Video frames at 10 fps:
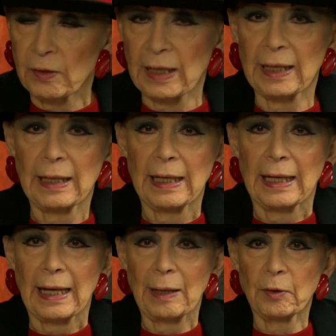Okay,
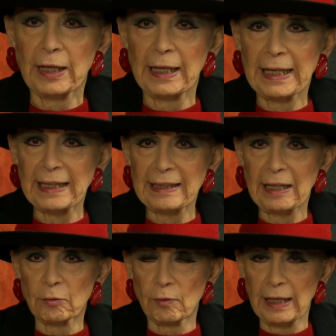and we're going to get
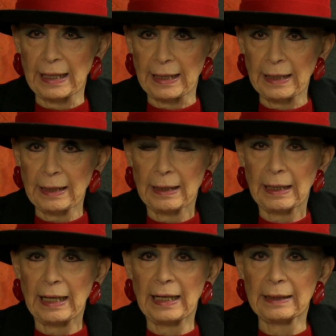that ready,
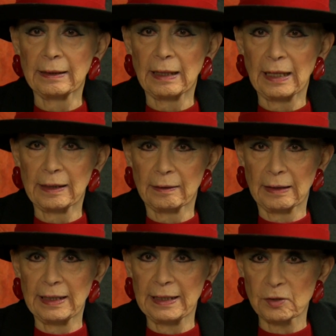and
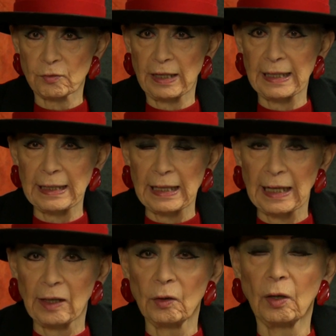it is ready now.